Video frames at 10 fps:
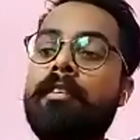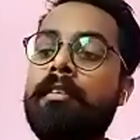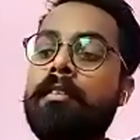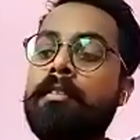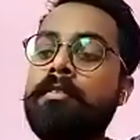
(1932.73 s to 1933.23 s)

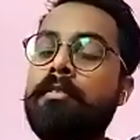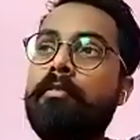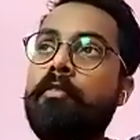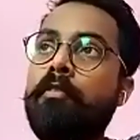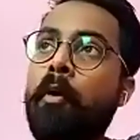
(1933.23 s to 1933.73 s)
So
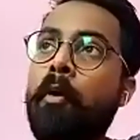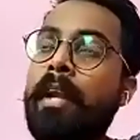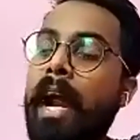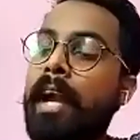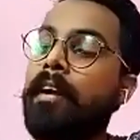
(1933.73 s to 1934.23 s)
from
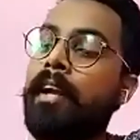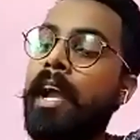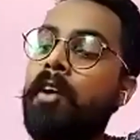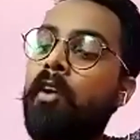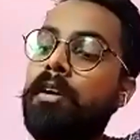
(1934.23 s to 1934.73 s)
that day, I
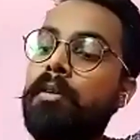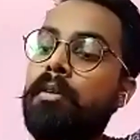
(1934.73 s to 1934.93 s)
got to know